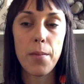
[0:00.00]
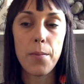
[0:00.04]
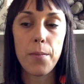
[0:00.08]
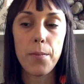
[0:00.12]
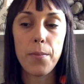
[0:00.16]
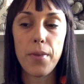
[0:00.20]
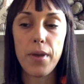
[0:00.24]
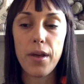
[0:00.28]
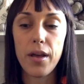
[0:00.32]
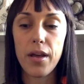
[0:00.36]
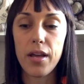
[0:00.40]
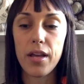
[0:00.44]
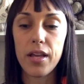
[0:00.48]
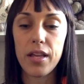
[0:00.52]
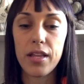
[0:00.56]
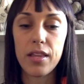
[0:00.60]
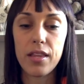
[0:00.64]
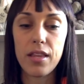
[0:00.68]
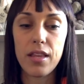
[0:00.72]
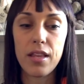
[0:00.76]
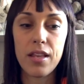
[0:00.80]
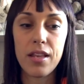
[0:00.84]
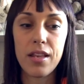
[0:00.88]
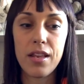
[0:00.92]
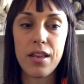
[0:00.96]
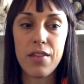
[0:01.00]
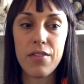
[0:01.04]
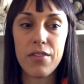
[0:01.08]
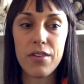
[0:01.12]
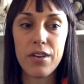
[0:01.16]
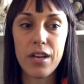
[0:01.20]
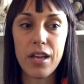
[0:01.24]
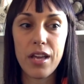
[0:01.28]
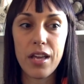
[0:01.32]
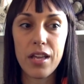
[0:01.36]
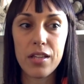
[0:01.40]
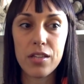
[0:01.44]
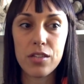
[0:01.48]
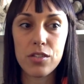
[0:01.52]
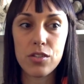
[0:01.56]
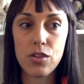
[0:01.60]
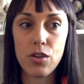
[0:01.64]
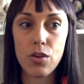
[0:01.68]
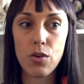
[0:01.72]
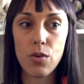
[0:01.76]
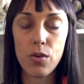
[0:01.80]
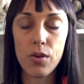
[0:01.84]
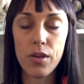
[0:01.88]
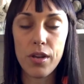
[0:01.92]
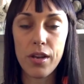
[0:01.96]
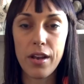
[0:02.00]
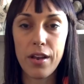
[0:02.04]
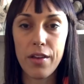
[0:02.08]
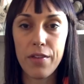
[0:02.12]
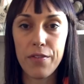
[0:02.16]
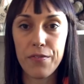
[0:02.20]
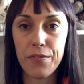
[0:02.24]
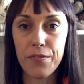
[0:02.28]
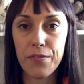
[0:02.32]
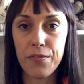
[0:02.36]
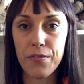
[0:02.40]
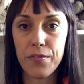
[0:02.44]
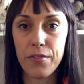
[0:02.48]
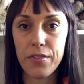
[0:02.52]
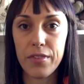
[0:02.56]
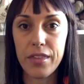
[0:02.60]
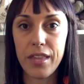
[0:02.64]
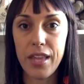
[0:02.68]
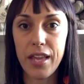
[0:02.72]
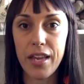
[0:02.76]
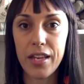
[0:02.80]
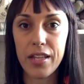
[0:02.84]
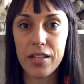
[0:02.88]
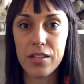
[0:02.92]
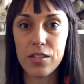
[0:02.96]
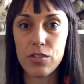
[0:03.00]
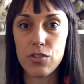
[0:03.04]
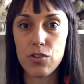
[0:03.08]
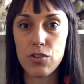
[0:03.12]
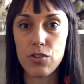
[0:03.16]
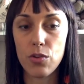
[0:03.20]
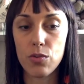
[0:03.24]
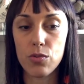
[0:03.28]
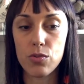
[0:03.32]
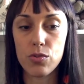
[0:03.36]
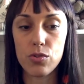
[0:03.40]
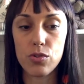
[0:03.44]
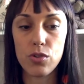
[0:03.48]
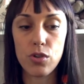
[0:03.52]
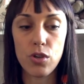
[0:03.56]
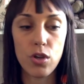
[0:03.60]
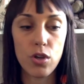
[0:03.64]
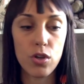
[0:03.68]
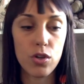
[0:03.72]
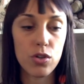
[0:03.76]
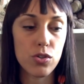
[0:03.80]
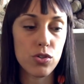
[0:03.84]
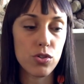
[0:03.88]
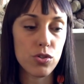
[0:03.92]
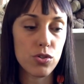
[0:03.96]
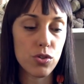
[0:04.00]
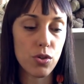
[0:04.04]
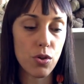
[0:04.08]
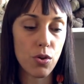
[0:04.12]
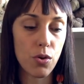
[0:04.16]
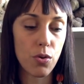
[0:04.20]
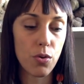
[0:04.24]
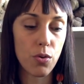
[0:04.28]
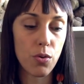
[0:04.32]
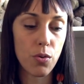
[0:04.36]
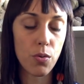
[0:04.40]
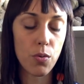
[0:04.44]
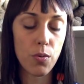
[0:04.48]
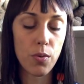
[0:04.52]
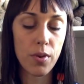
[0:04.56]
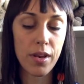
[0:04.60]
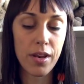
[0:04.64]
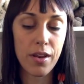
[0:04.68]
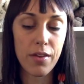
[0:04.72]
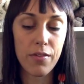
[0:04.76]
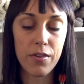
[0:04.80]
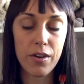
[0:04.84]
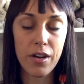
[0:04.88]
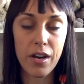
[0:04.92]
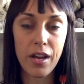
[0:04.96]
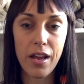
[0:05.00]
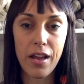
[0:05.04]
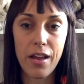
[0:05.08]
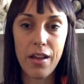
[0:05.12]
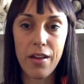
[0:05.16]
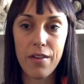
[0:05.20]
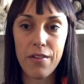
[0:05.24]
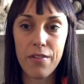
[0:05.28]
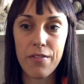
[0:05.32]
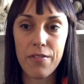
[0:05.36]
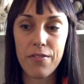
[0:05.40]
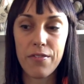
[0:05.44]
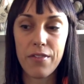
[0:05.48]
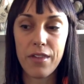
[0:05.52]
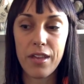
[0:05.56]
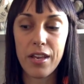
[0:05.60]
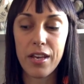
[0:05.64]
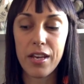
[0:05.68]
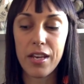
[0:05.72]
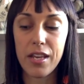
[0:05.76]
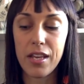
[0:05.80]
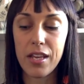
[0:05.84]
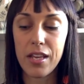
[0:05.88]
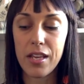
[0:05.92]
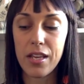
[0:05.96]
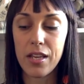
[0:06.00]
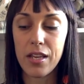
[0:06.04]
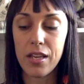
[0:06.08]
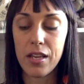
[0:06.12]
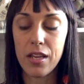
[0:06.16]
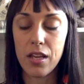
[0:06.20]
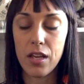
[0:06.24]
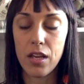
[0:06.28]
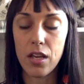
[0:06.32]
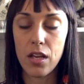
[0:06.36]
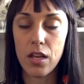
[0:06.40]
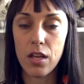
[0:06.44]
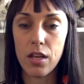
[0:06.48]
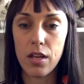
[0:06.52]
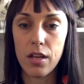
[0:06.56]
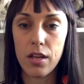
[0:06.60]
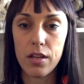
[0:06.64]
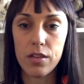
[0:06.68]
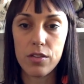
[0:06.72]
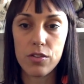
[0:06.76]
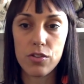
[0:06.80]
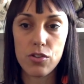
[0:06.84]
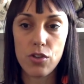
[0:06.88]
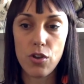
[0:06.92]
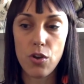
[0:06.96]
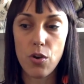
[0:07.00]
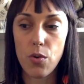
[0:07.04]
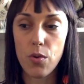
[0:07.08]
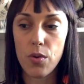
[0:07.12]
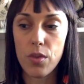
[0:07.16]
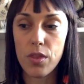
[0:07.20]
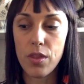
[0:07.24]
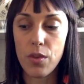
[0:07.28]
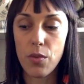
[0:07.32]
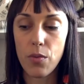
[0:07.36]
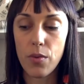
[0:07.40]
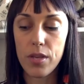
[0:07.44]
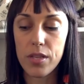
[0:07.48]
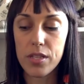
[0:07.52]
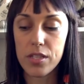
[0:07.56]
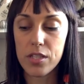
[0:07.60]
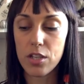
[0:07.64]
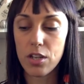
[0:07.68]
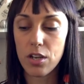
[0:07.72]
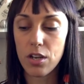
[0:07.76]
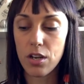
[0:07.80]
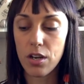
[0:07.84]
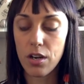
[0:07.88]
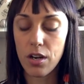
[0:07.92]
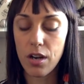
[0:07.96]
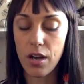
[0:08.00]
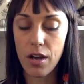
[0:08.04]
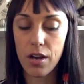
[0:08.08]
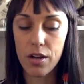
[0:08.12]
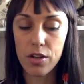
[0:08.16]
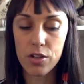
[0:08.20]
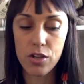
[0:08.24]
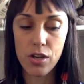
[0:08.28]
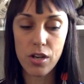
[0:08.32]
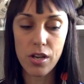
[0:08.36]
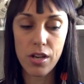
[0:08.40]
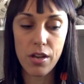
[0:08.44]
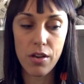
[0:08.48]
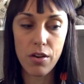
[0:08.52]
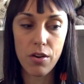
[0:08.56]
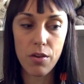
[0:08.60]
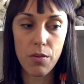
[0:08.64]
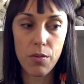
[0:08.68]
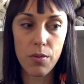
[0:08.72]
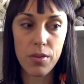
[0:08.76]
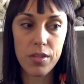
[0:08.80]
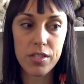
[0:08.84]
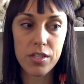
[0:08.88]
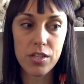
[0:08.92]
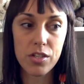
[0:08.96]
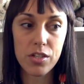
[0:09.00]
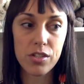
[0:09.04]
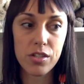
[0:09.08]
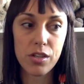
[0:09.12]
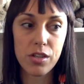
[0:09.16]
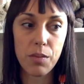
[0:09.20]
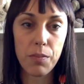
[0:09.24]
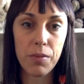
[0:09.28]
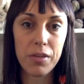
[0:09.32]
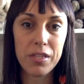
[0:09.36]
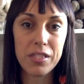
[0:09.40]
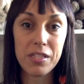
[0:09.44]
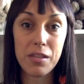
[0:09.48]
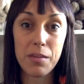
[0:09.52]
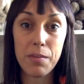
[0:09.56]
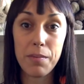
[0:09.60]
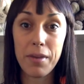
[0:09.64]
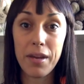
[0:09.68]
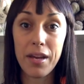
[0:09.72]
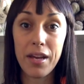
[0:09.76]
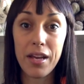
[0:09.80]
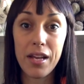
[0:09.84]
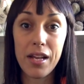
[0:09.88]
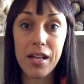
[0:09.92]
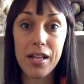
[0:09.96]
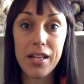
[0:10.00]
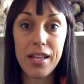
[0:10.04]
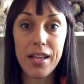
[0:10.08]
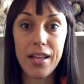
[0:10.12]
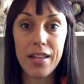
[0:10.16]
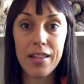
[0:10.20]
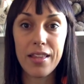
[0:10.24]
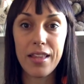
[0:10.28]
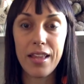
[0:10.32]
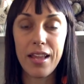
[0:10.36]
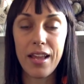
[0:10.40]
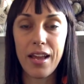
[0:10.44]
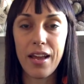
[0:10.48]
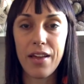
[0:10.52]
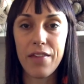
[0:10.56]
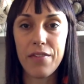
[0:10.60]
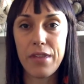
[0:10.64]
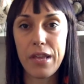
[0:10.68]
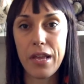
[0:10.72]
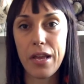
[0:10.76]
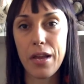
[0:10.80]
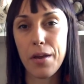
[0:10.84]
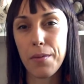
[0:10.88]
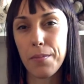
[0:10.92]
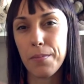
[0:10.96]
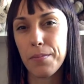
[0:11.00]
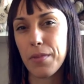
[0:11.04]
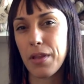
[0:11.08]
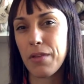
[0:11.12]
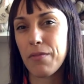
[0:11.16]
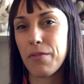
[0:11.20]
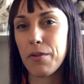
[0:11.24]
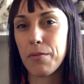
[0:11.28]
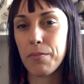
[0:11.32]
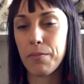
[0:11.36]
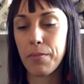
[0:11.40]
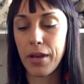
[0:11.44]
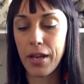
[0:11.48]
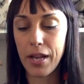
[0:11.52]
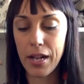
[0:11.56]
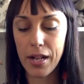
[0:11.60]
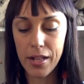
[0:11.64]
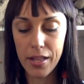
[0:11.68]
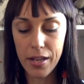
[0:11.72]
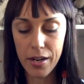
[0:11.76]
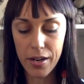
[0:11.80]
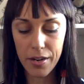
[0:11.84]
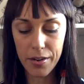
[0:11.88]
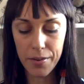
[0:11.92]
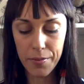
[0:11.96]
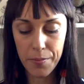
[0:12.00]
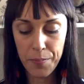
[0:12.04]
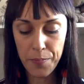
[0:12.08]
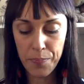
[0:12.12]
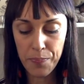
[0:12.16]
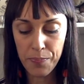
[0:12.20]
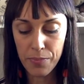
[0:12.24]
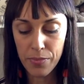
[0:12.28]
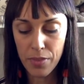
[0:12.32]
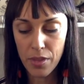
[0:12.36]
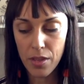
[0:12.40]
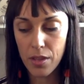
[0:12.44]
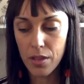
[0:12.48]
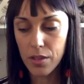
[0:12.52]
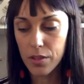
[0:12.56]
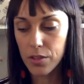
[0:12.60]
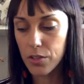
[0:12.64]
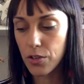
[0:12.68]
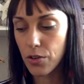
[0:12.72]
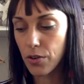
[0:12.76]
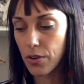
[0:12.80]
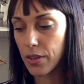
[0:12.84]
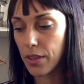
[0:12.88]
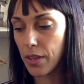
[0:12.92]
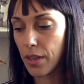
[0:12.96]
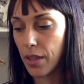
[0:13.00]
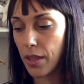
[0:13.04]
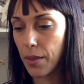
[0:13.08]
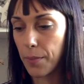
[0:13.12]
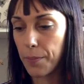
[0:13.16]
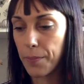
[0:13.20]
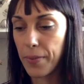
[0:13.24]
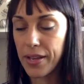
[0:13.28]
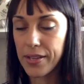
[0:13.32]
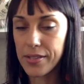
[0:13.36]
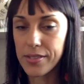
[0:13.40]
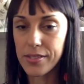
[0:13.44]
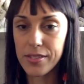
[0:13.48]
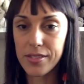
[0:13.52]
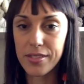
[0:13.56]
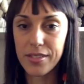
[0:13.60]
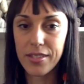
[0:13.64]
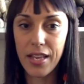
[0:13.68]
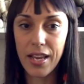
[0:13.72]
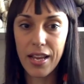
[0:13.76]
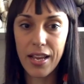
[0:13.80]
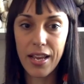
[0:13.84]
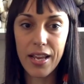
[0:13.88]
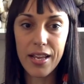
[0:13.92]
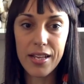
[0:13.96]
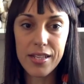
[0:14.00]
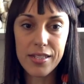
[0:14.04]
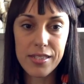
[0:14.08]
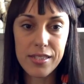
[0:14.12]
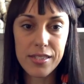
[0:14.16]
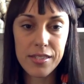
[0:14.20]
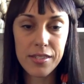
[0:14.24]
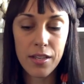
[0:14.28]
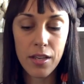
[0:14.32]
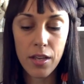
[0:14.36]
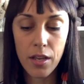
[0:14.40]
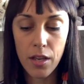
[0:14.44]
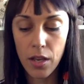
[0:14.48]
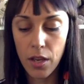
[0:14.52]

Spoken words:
but it never gets cold enough that it snows. So we never have any snow in the winter. Actually, our winters are pretty mild, and they have become even milder during the past decades.